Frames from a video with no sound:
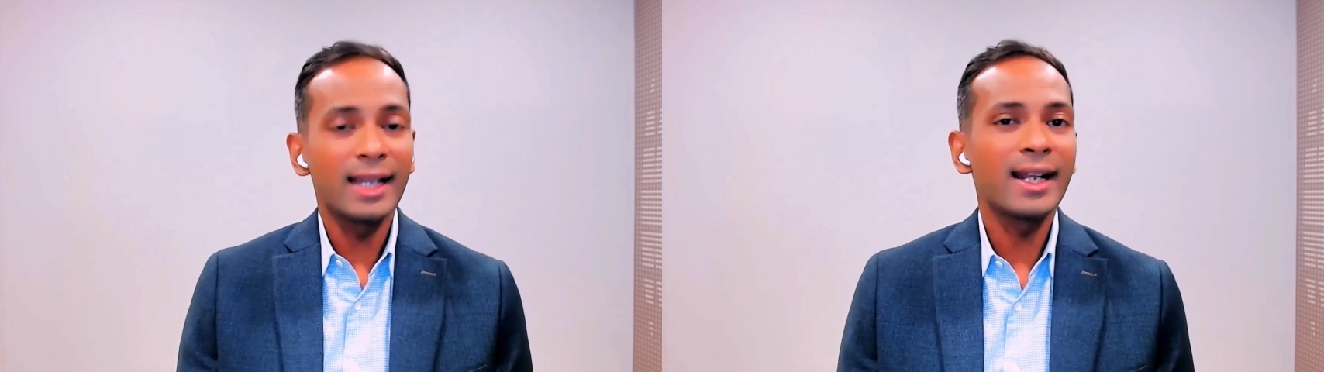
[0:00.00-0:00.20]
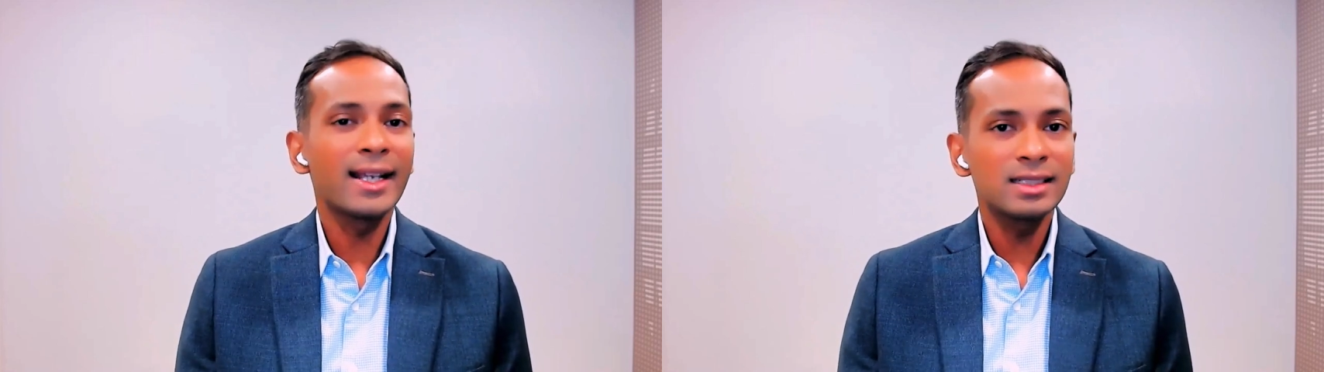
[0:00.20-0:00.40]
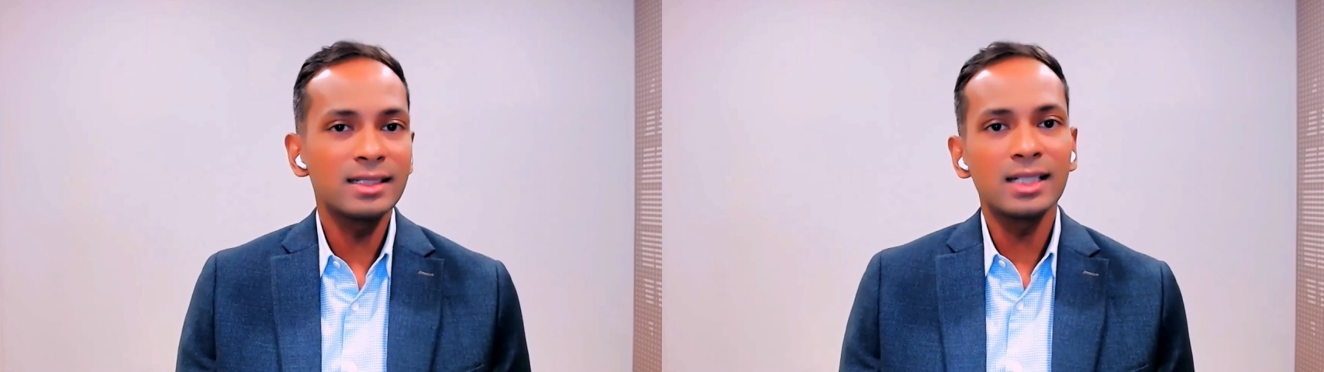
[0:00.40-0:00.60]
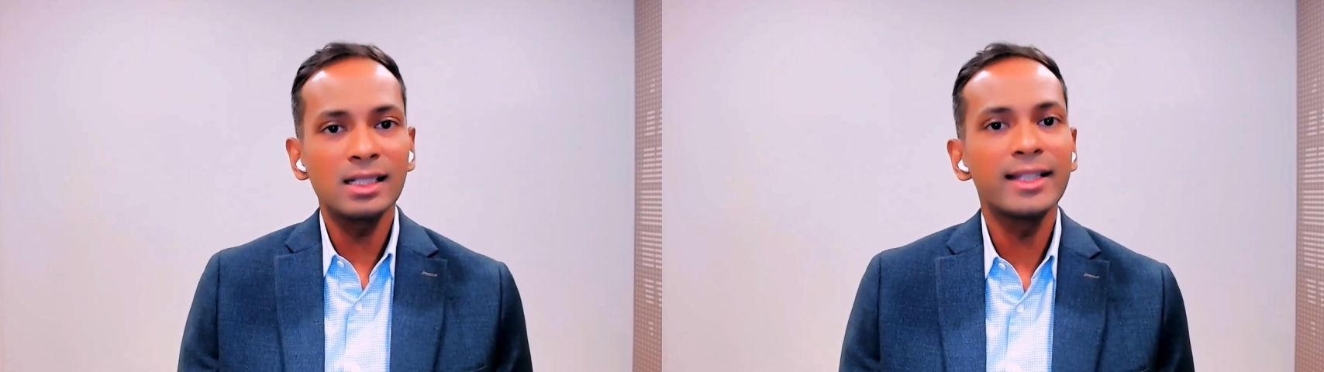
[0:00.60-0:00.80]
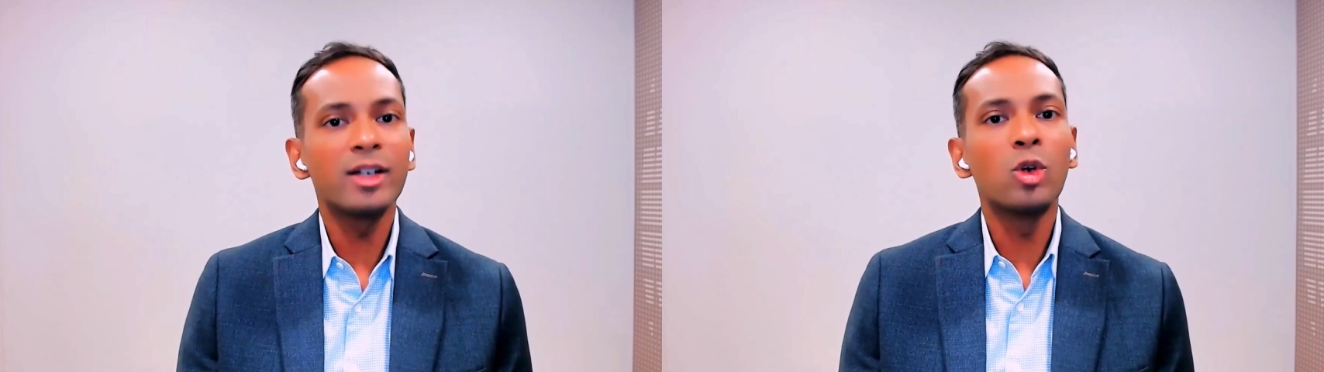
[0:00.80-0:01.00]
And as a
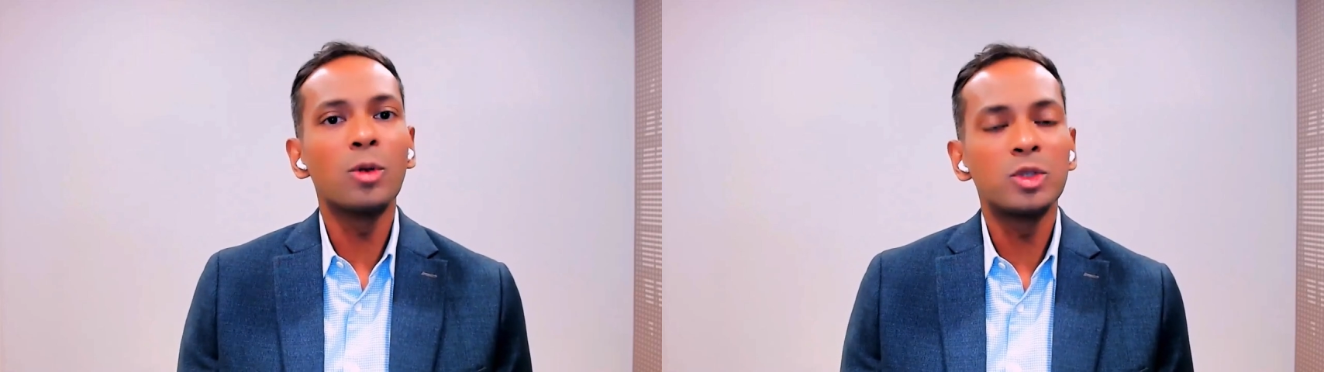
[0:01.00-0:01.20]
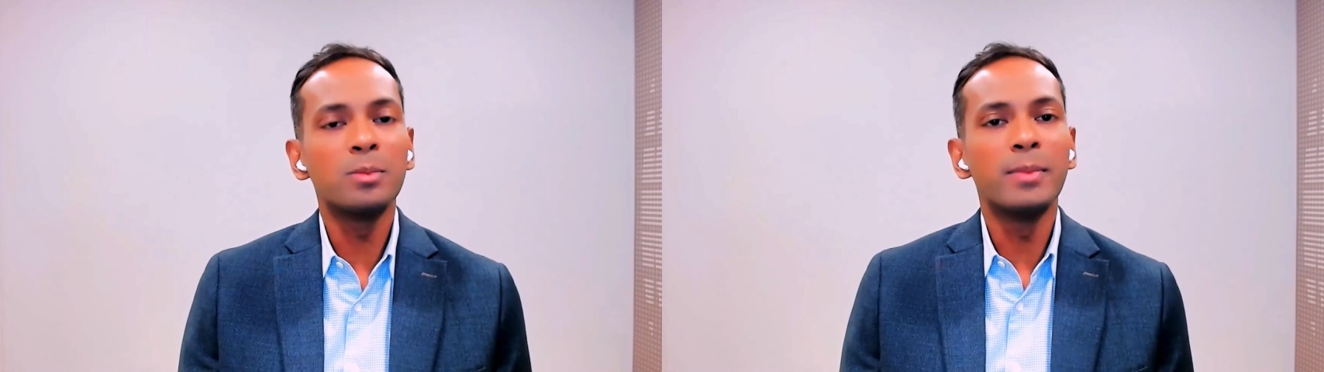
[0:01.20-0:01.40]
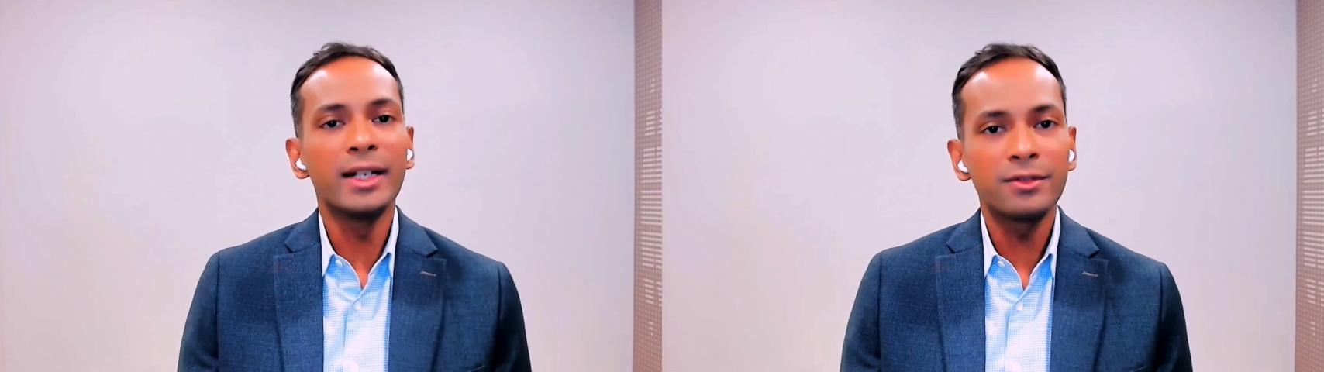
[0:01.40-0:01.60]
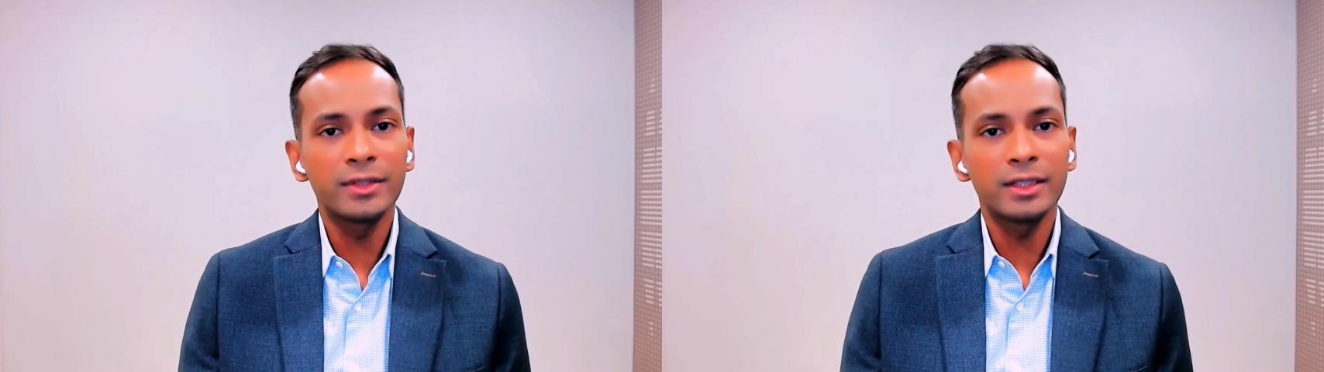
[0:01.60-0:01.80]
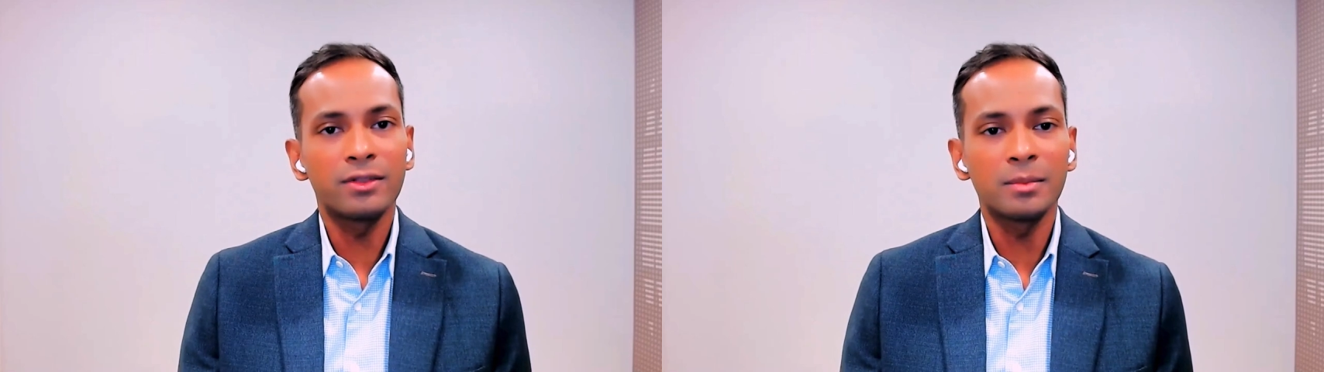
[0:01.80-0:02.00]
result, they hope to benefit